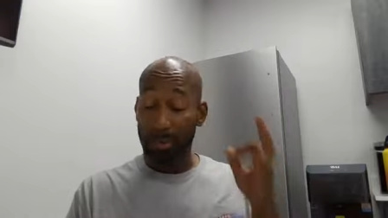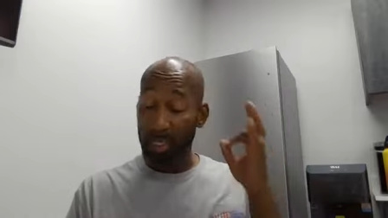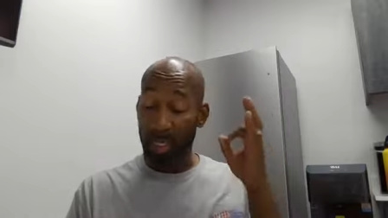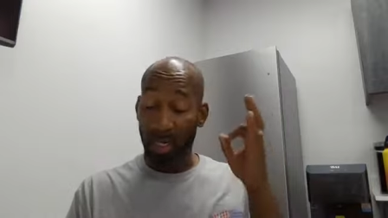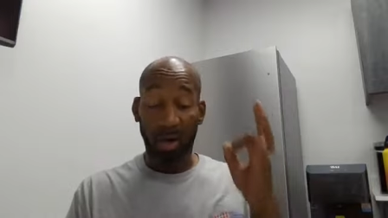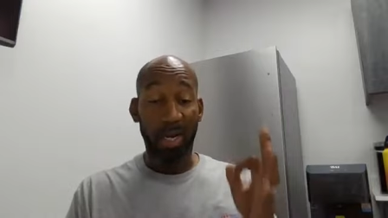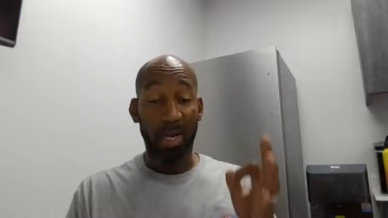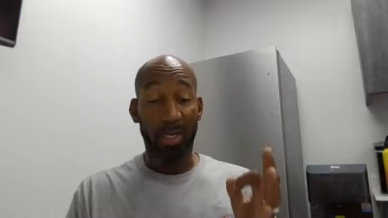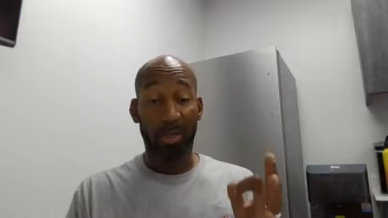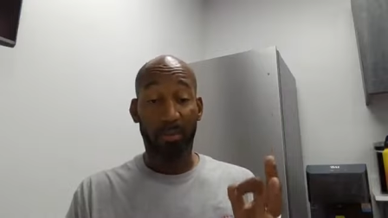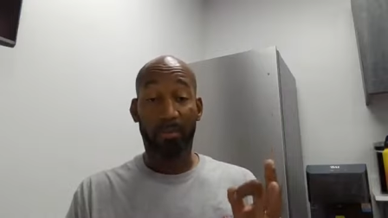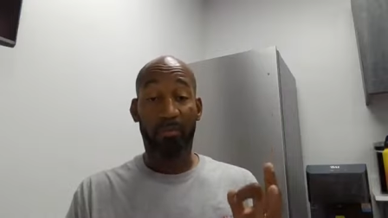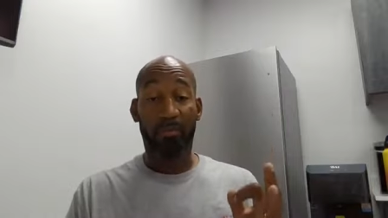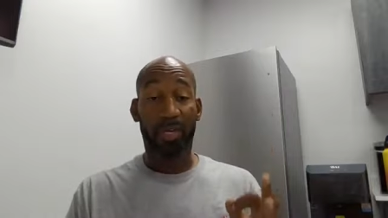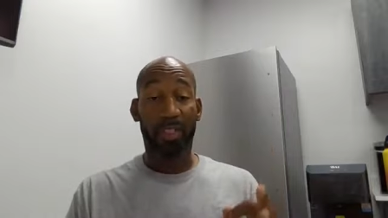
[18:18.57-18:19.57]
but they all had
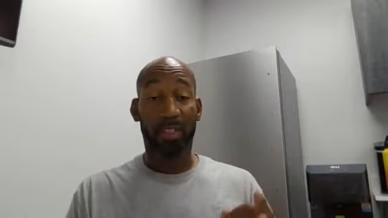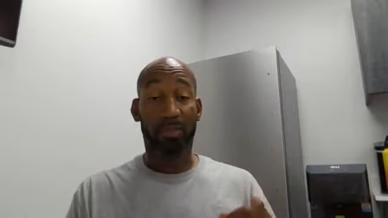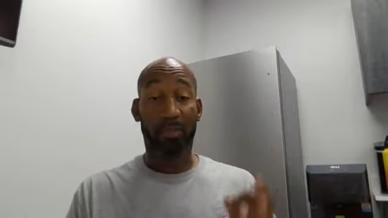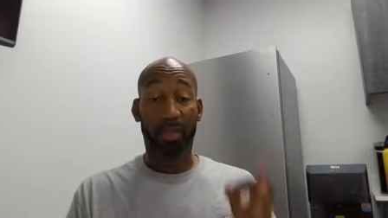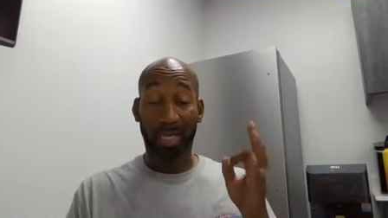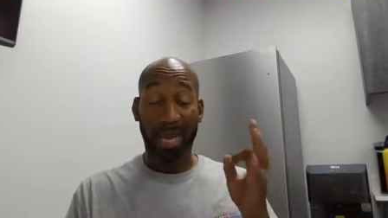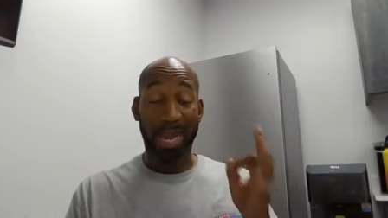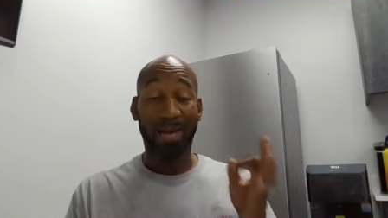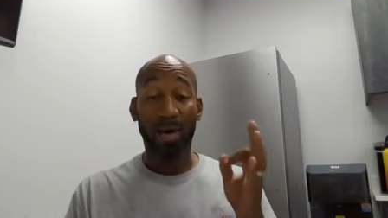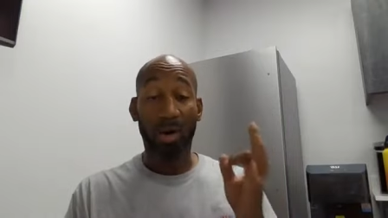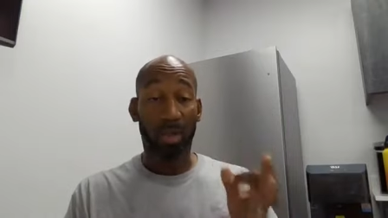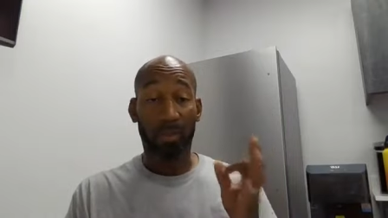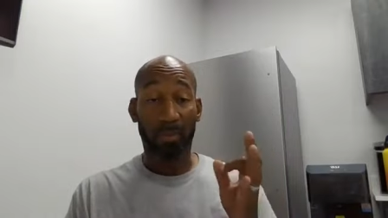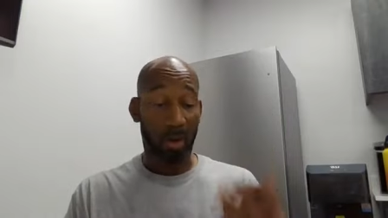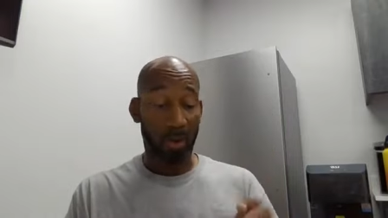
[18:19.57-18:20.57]
imperfection. But God
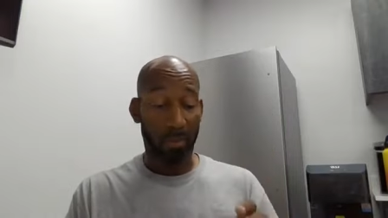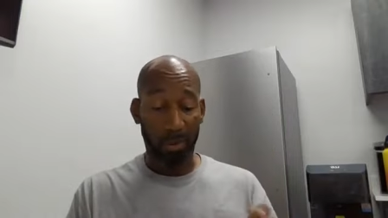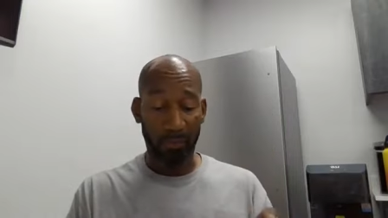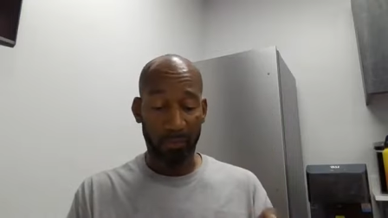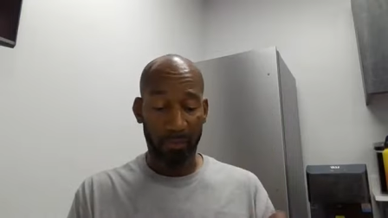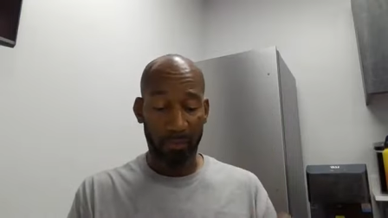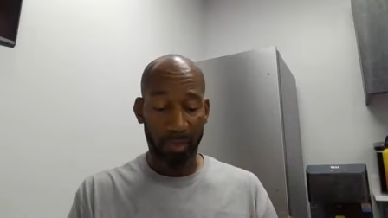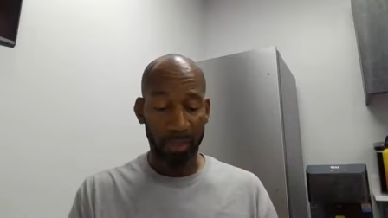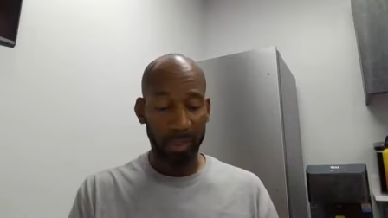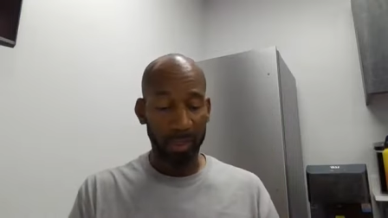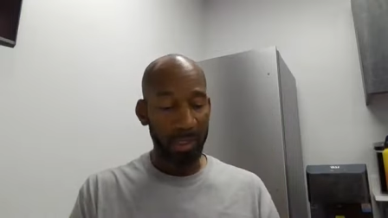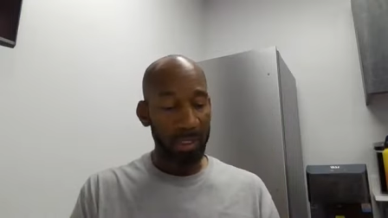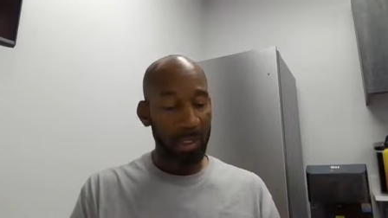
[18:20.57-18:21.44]
called them all perfect, right?